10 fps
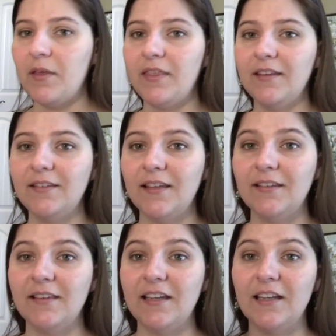This
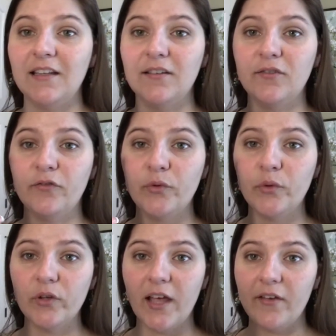says that it is
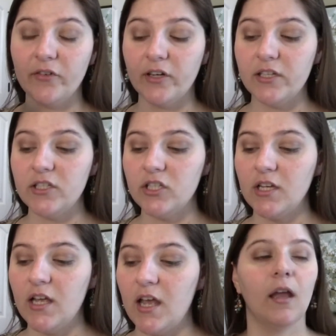full coverage.
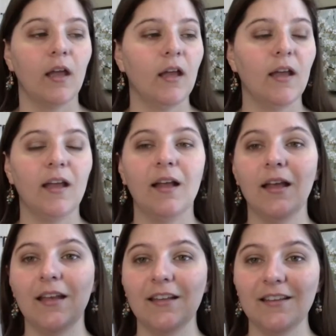
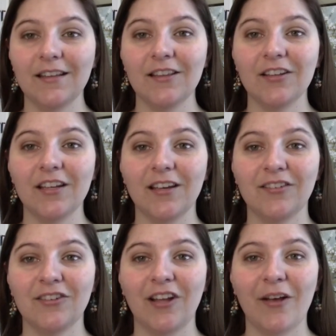And it did look
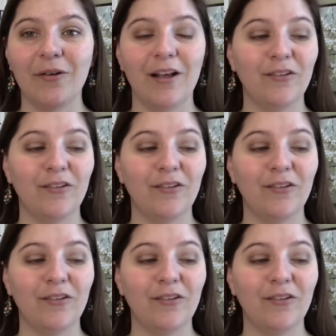yesterday when I